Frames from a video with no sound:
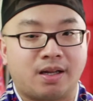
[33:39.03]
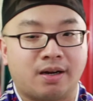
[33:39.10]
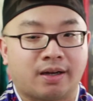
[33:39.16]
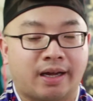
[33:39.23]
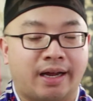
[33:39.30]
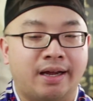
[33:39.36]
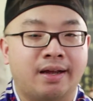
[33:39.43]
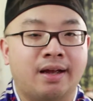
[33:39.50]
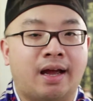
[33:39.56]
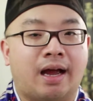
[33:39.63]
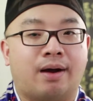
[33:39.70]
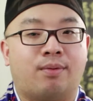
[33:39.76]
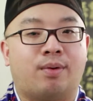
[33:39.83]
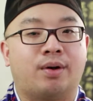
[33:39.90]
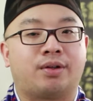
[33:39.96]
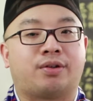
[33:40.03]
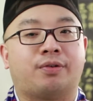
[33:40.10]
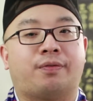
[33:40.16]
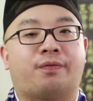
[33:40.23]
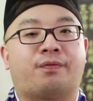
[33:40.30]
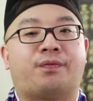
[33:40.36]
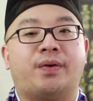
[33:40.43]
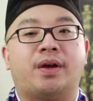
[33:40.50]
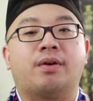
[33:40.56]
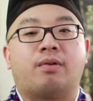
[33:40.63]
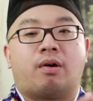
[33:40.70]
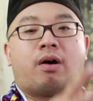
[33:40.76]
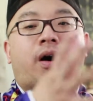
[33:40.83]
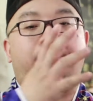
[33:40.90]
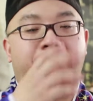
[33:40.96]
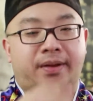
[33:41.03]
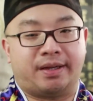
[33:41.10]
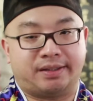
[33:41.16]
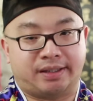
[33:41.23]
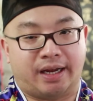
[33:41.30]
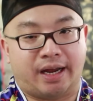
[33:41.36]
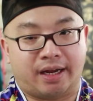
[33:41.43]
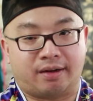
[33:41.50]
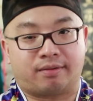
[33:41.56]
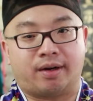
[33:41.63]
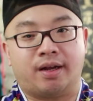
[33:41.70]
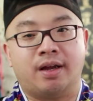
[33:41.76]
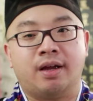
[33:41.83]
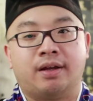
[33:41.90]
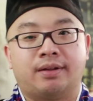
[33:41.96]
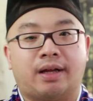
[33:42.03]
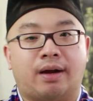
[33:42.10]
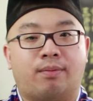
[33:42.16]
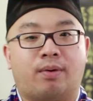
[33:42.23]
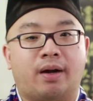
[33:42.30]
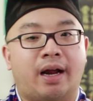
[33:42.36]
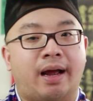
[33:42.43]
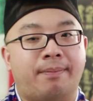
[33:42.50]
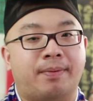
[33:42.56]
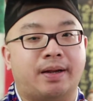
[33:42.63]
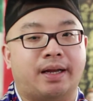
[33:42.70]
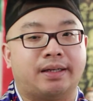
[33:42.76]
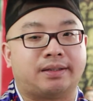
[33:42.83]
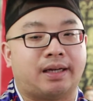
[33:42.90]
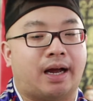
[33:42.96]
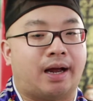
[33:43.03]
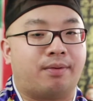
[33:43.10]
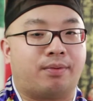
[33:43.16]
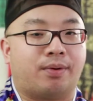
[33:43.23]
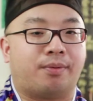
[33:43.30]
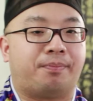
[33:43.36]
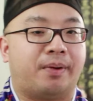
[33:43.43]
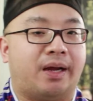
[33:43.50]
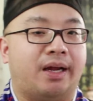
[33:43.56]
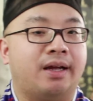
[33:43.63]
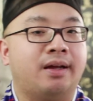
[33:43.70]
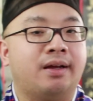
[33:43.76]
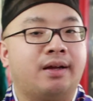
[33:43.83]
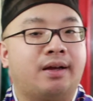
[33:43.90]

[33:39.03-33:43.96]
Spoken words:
Okay, I want to fuel up his anger. Now, what happened is I will be